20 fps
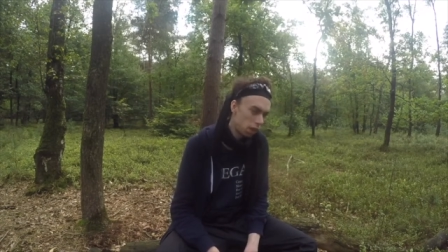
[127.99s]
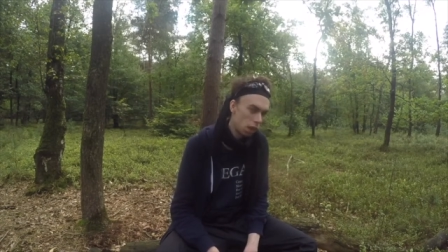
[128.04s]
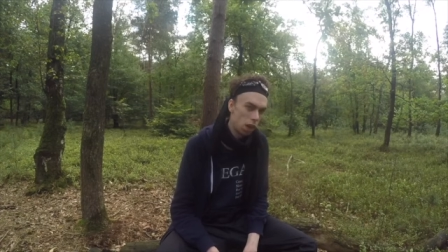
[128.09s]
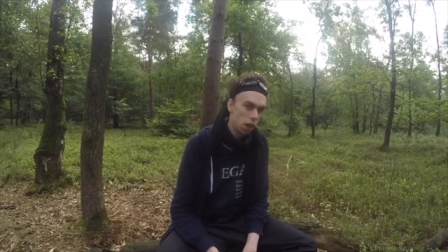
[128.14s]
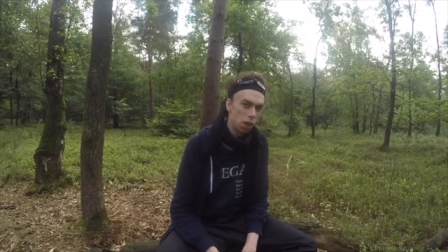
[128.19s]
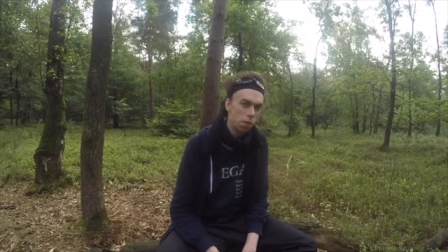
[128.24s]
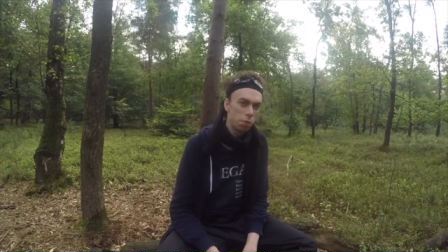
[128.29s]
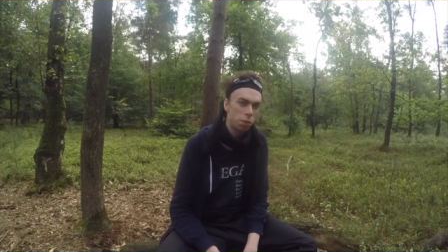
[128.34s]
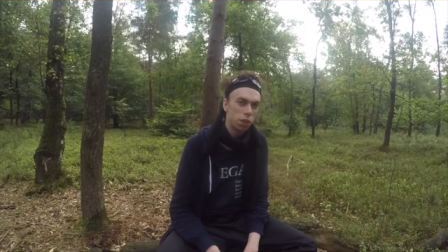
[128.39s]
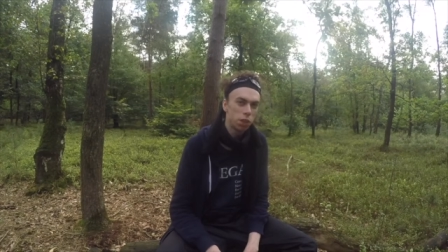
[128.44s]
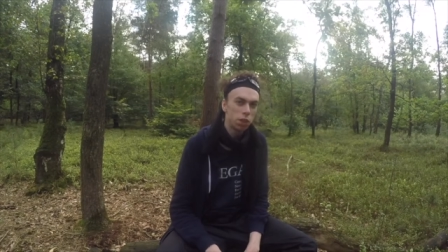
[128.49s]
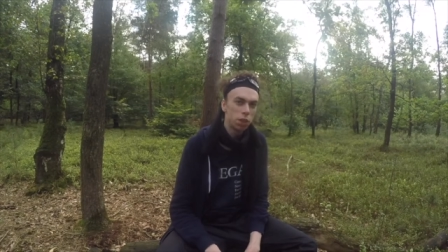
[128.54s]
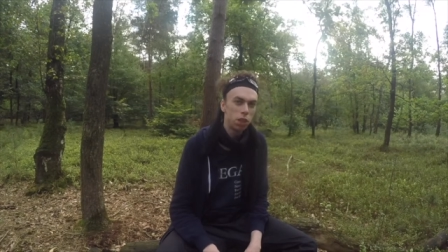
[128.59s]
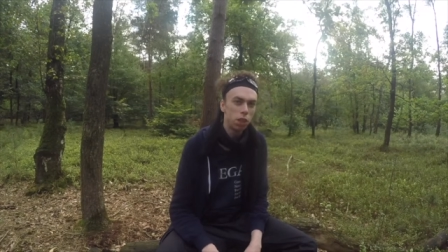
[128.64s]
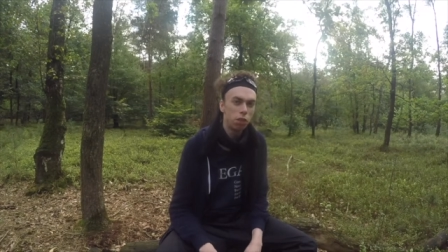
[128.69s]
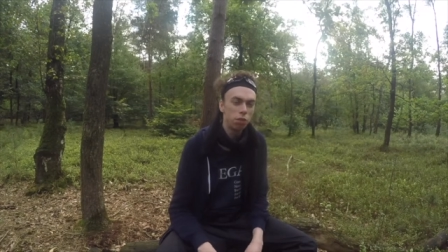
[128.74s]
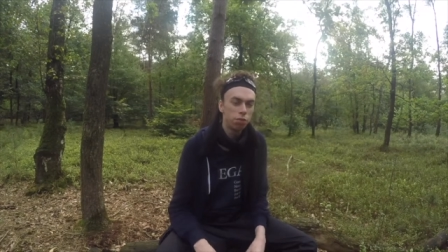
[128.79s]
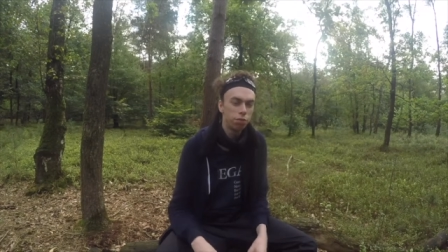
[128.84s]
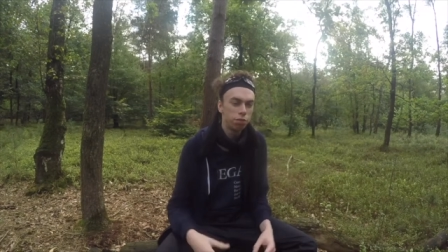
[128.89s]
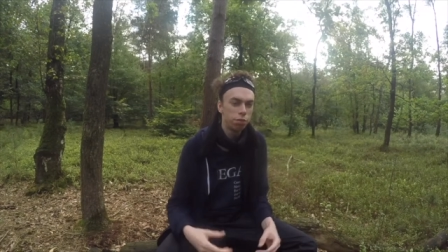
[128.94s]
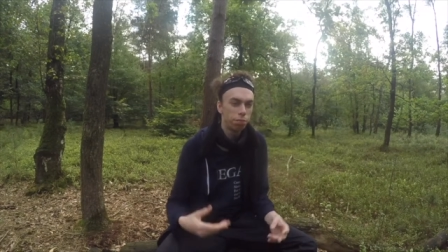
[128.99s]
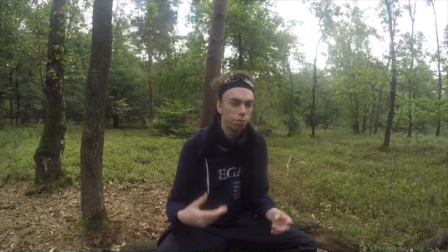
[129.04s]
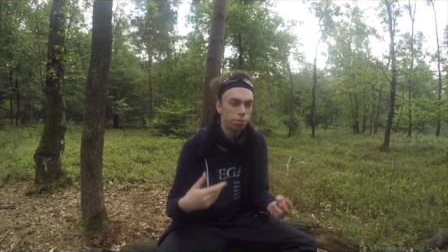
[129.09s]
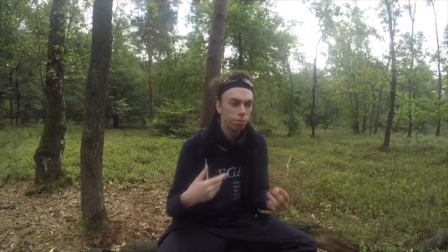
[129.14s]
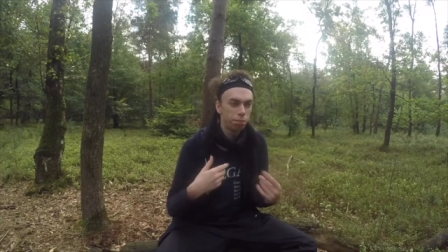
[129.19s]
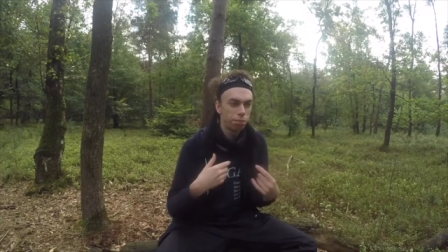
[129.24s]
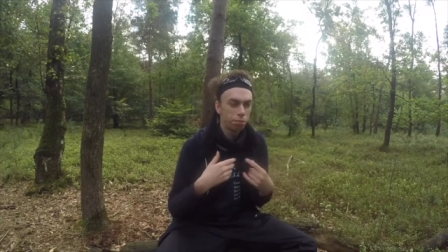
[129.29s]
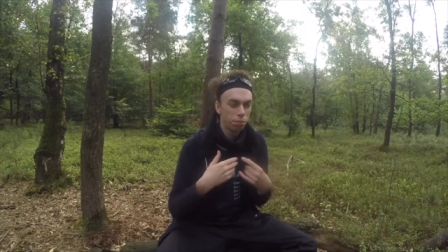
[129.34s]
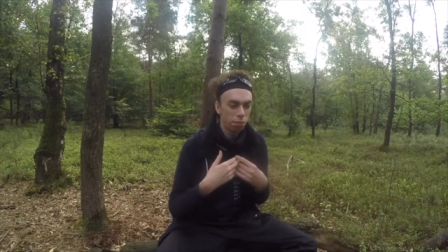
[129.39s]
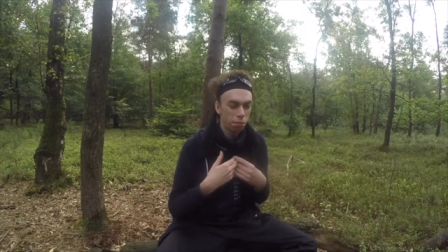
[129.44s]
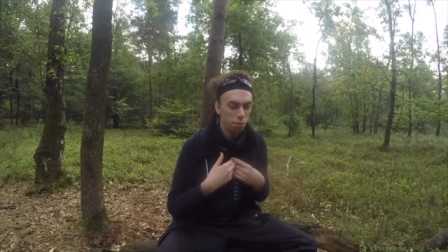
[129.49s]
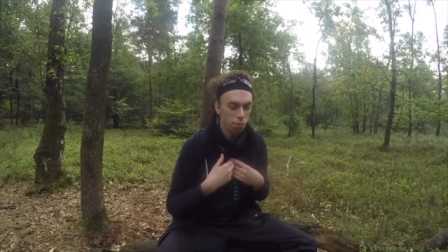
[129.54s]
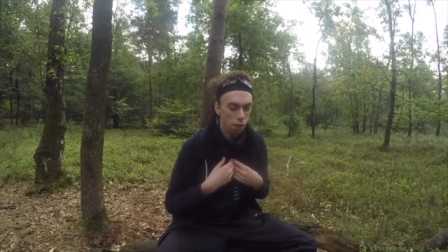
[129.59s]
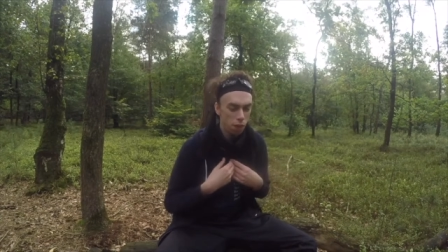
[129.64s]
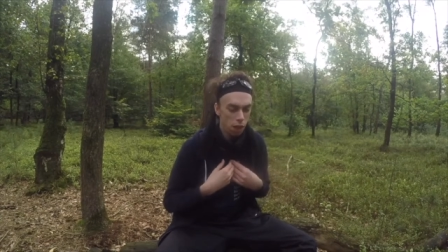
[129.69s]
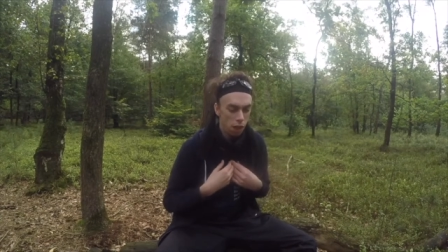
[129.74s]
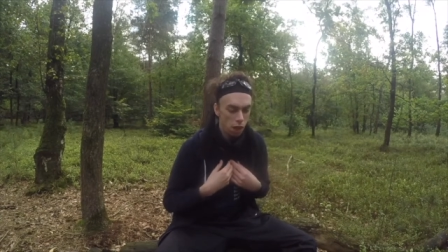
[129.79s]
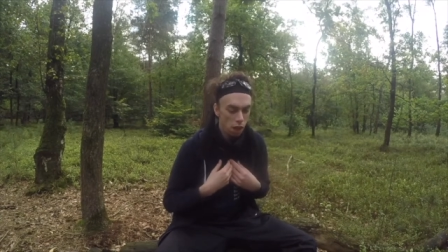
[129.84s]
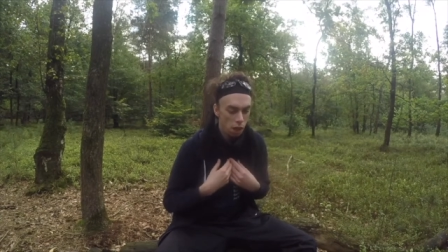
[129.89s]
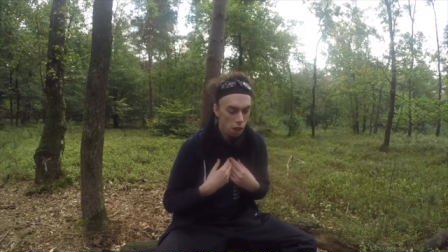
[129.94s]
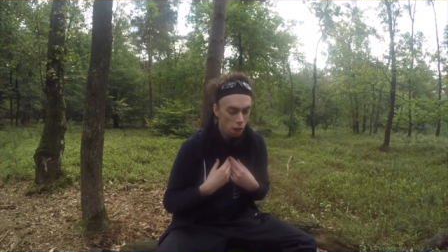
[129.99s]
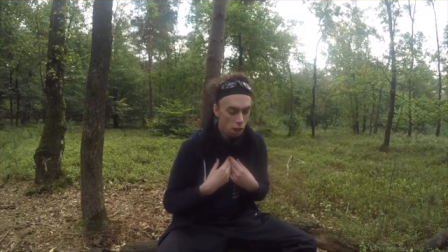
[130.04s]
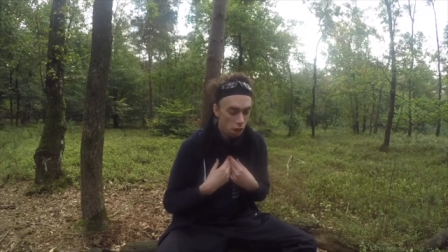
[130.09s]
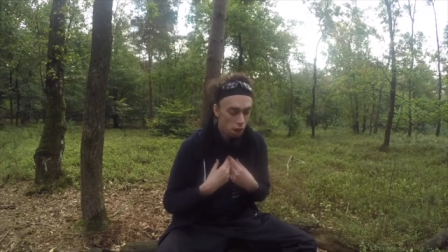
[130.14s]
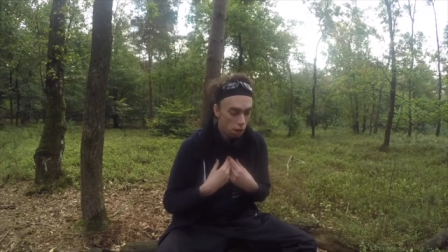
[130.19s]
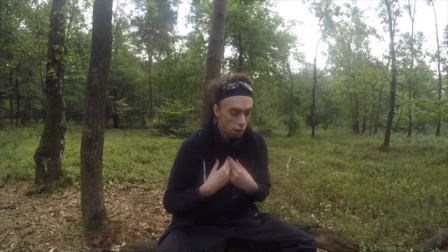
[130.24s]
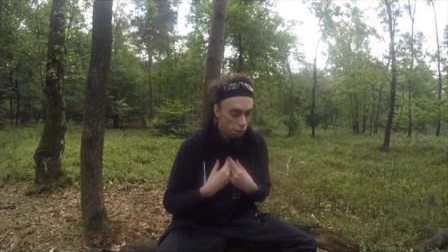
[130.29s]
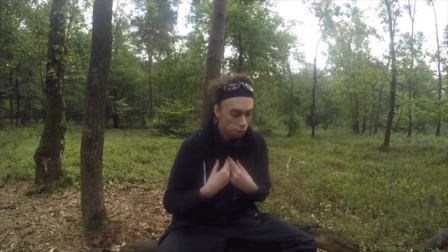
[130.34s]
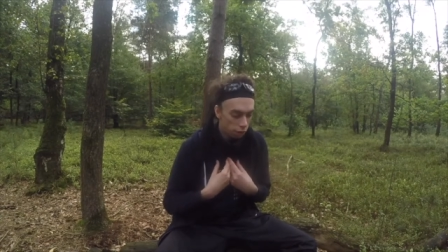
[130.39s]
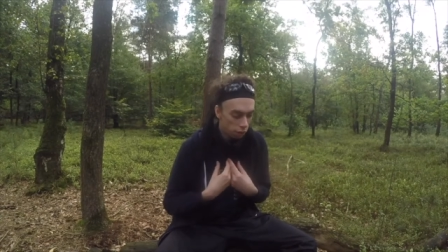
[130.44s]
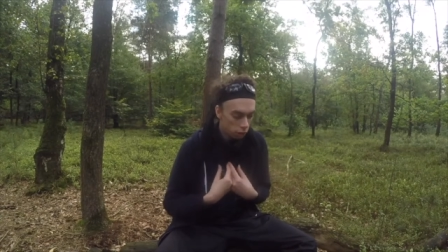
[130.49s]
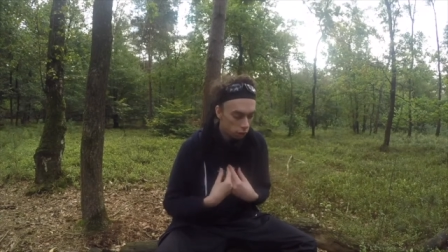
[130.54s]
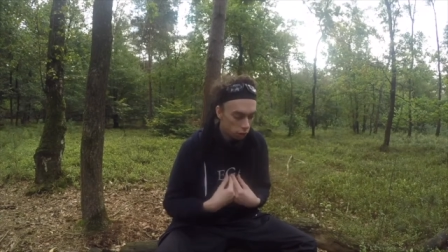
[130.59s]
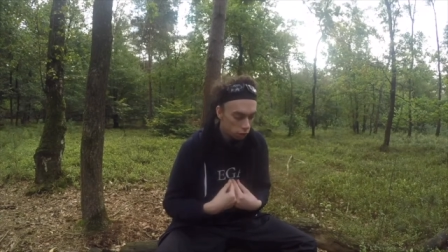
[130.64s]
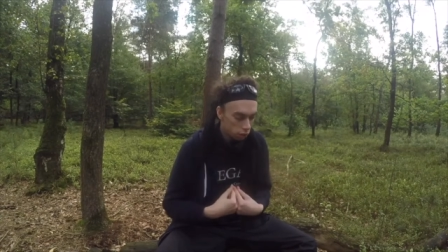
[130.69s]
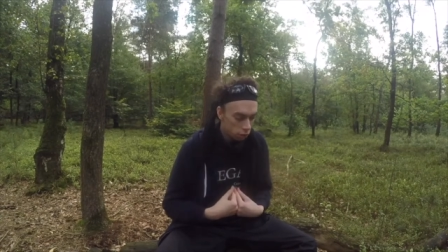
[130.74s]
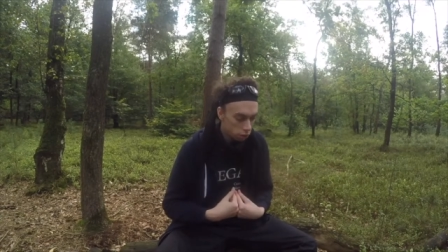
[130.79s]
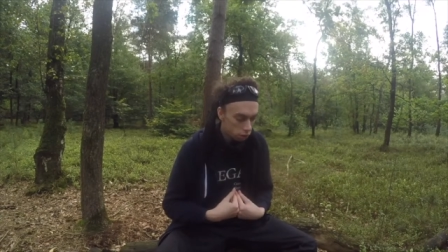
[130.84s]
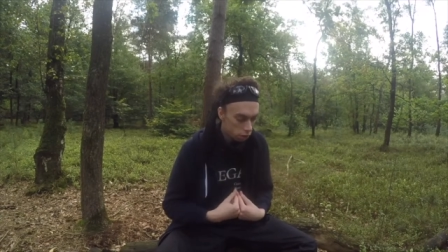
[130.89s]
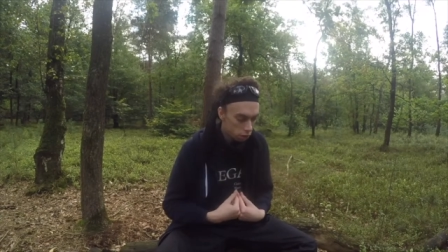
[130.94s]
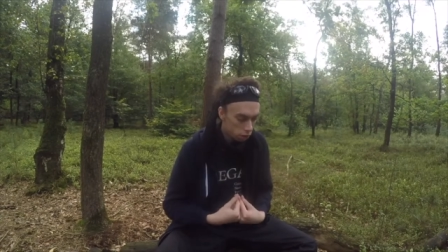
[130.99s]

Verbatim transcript: I myself find it